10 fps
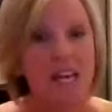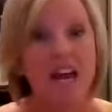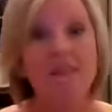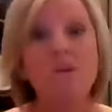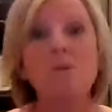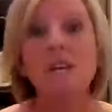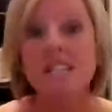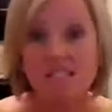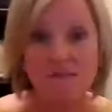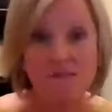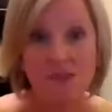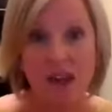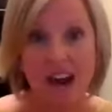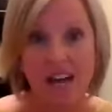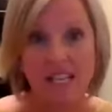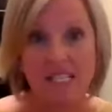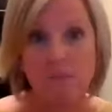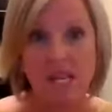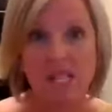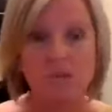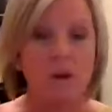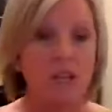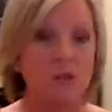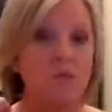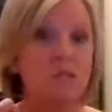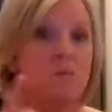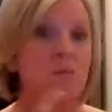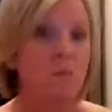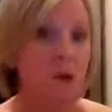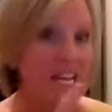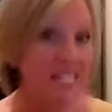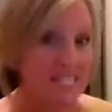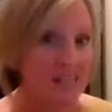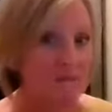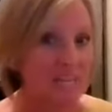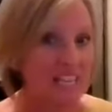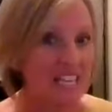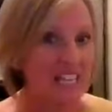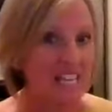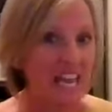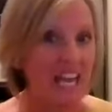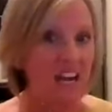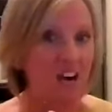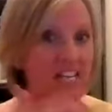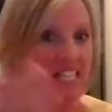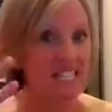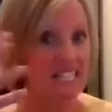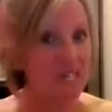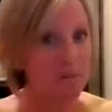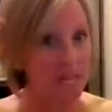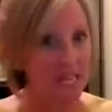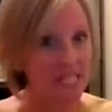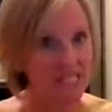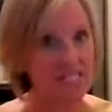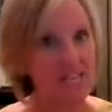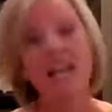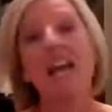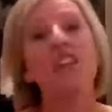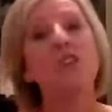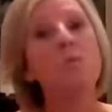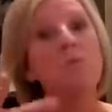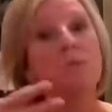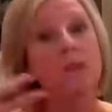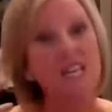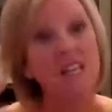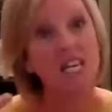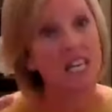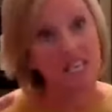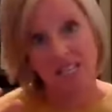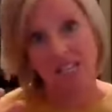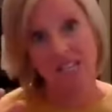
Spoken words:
And the reason for that is because when you spray something in the air, it dissipates and you breathe it in.